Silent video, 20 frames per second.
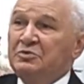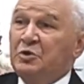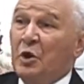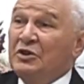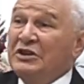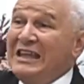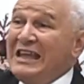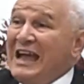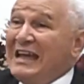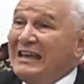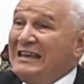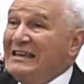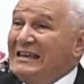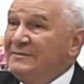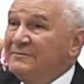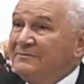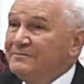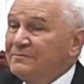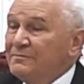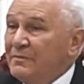But when
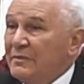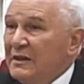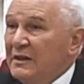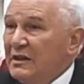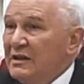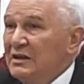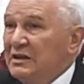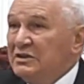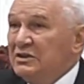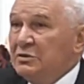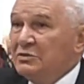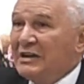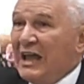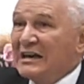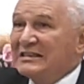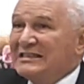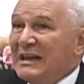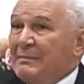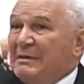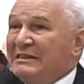you say, "I
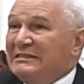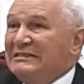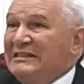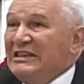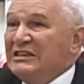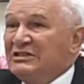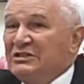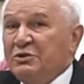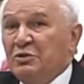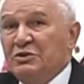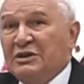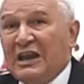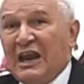don't care about it.